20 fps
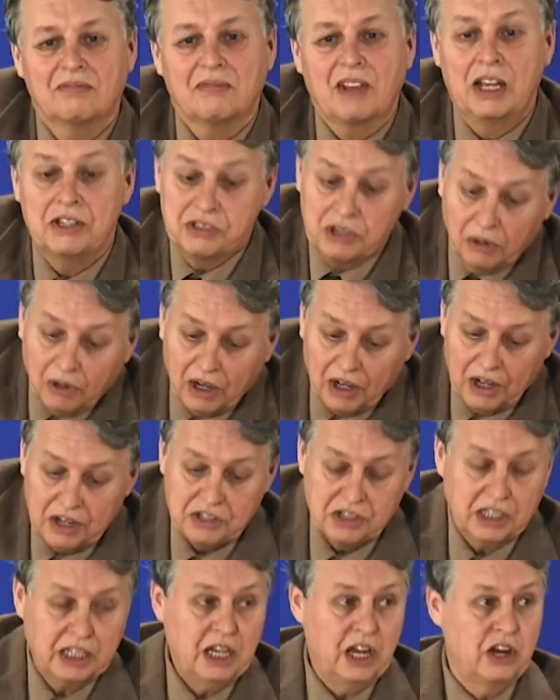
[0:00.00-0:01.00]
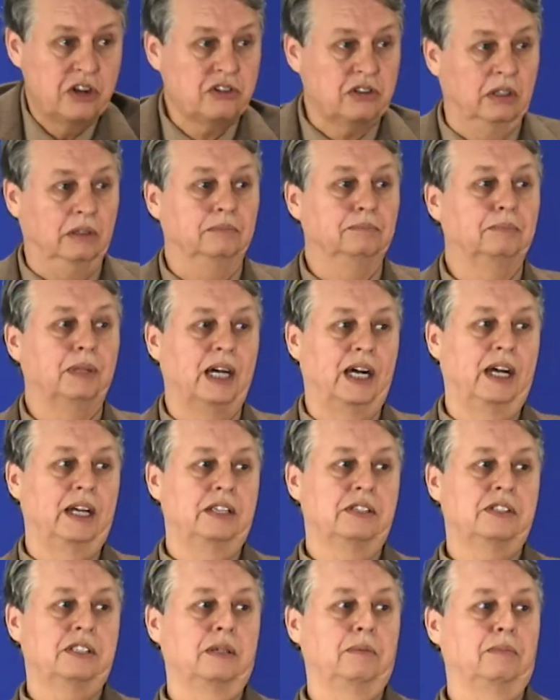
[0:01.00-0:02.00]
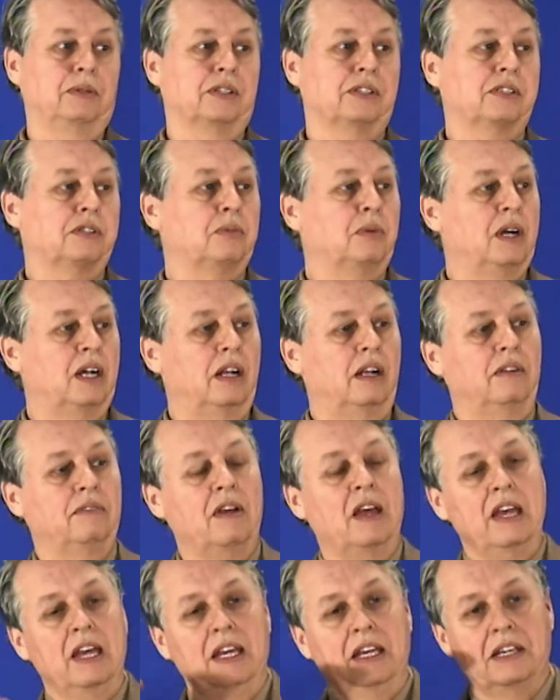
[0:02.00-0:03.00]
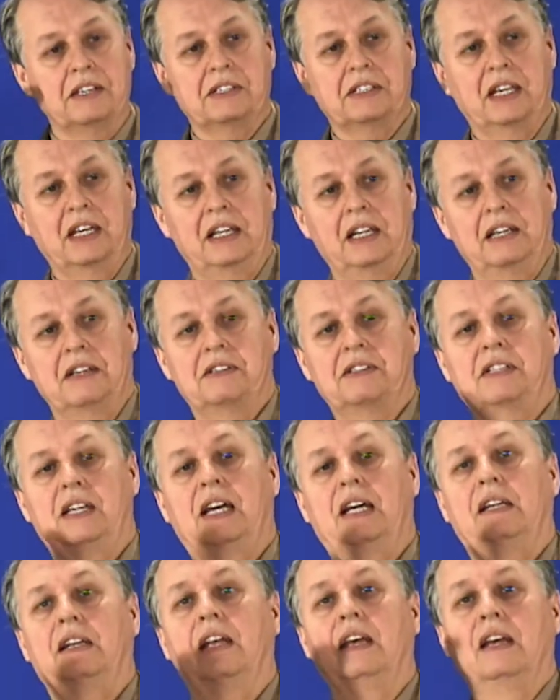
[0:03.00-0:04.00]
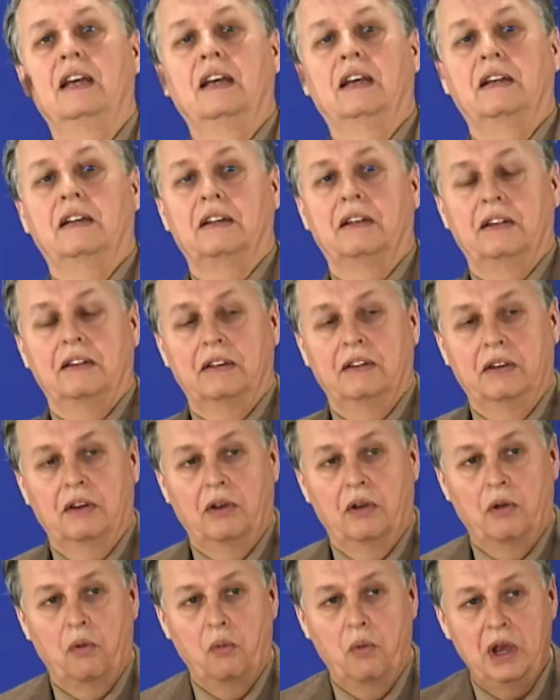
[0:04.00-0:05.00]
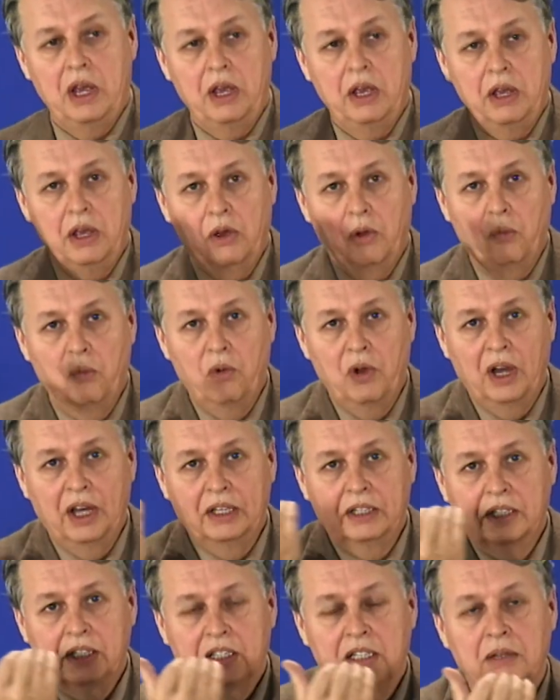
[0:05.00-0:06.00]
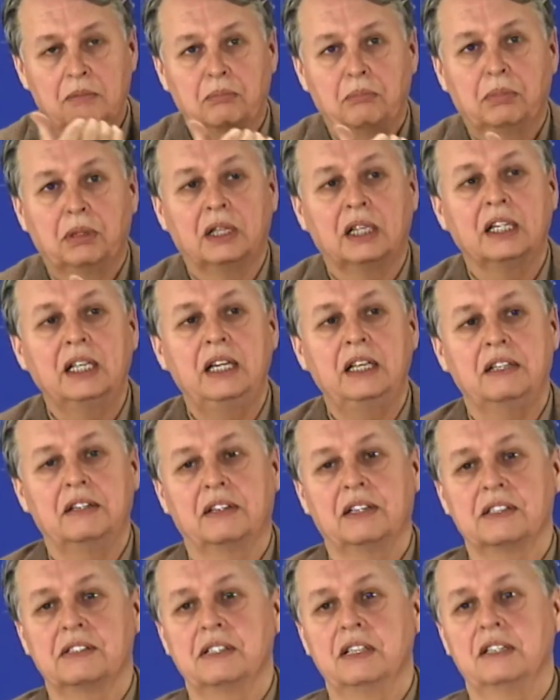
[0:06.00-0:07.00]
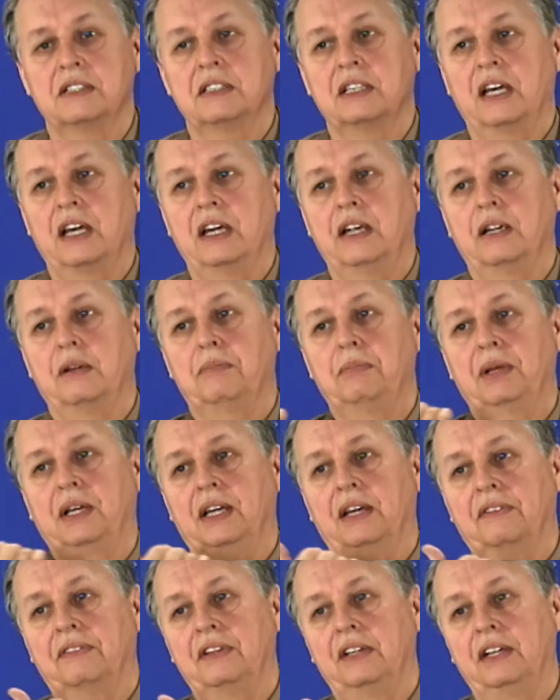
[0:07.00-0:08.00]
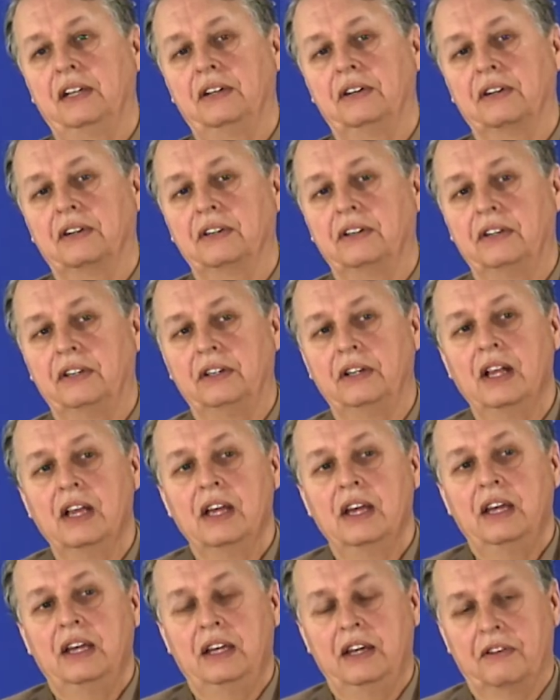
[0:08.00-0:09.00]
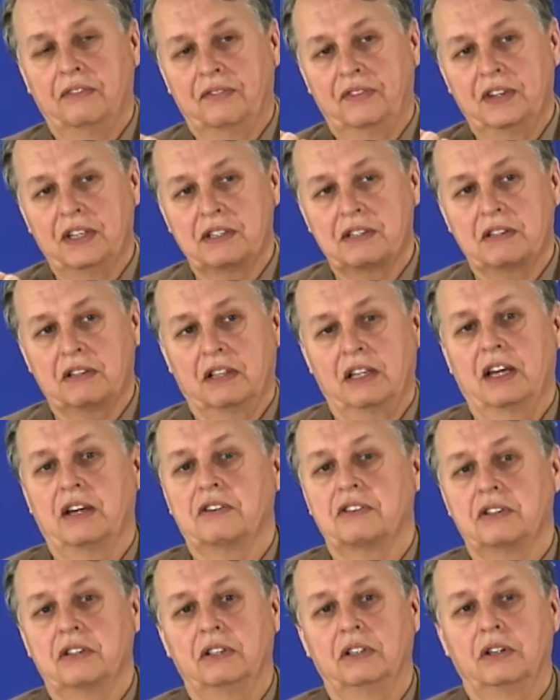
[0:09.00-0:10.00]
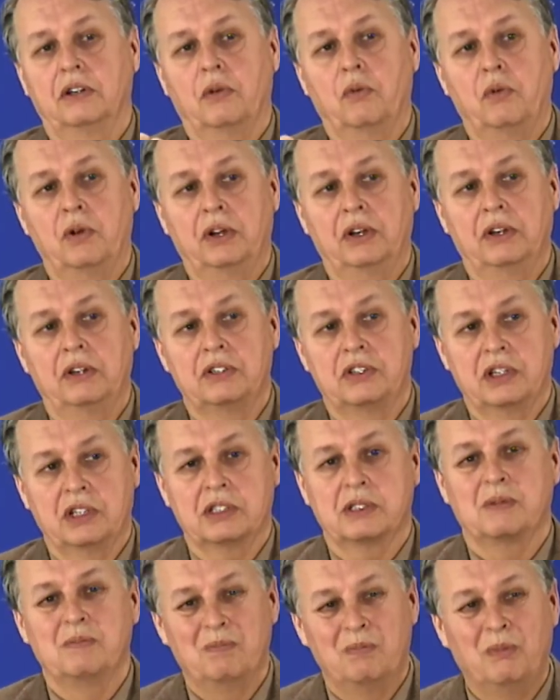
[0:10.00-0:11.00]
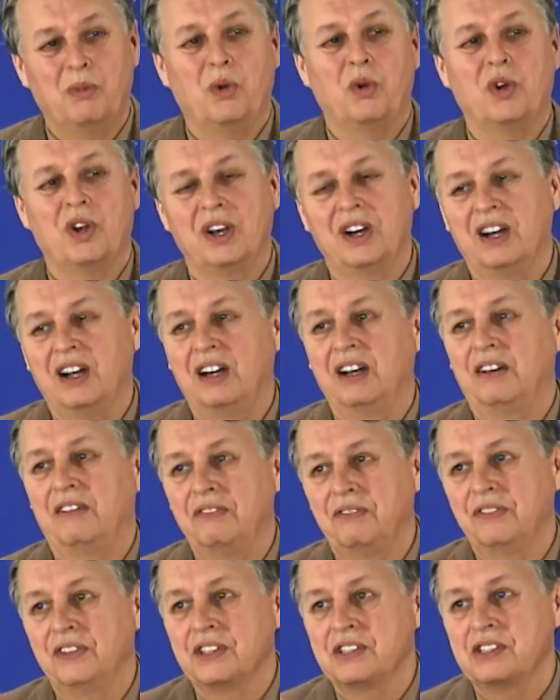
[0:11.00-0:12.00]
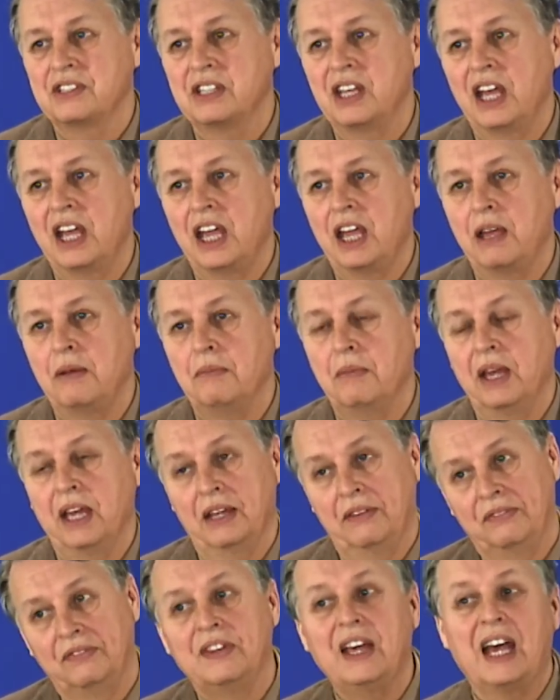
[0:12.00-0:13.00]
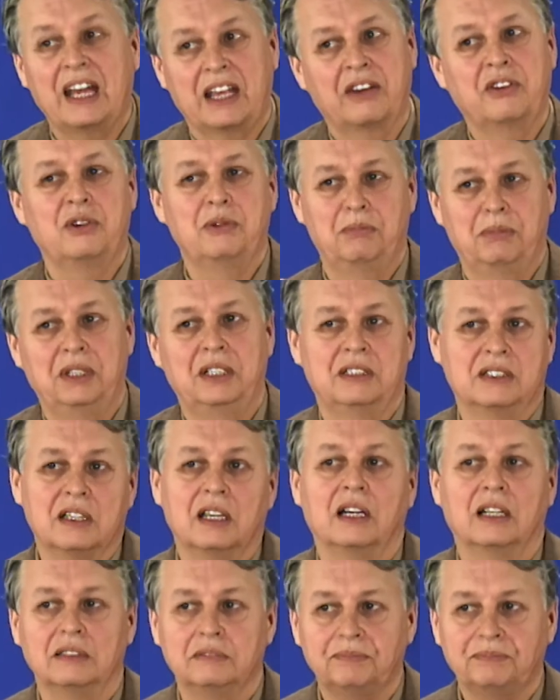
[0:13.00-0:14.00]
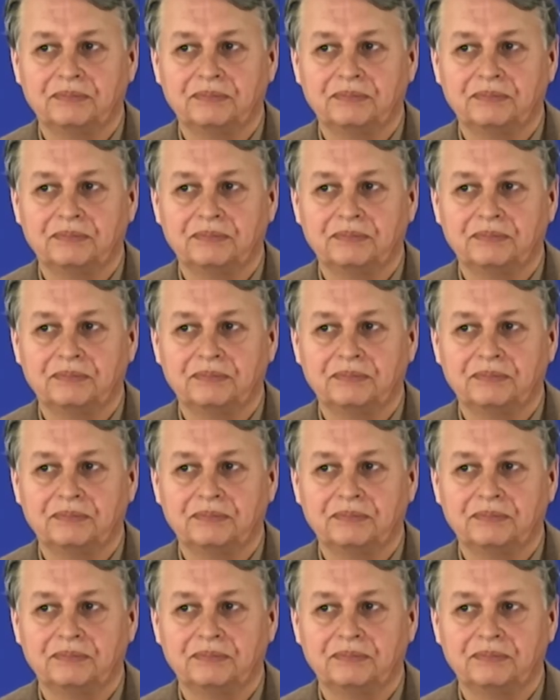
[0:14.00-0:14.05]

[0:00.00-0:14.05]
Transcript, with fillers: And so our education by Symbols 12 is getting set. We would complete this entire path integral if this lecture were just more of the same, and that could be done.